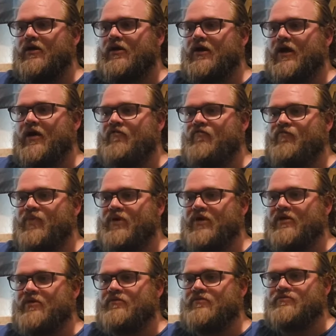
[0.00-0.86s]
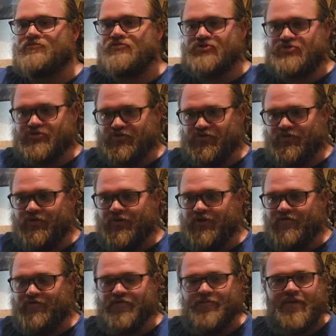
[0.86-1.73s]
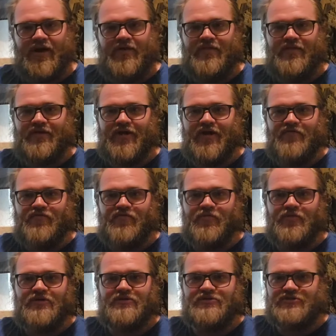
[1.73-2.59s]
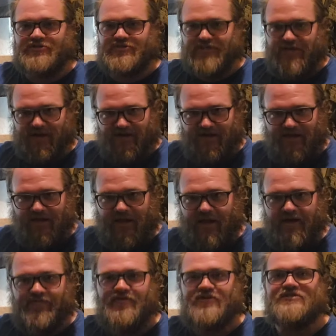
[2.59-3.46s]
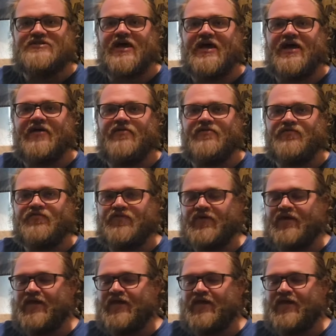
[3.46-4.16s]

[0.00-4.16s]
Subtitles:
have been screwed over by the government just like a lot of us have,